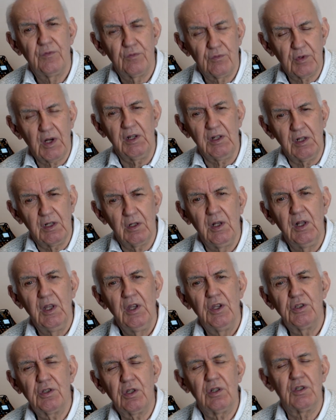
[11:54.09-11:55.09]
radio
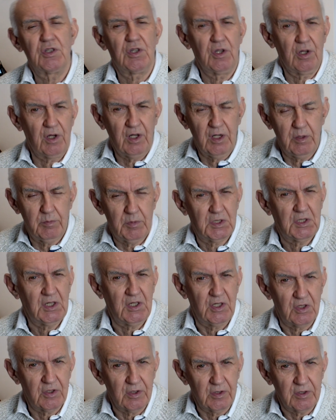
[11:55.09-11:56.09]
has got certain
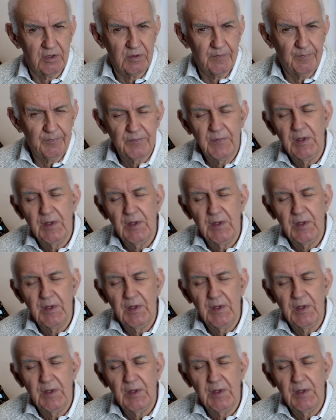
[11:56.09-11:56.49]
limitations.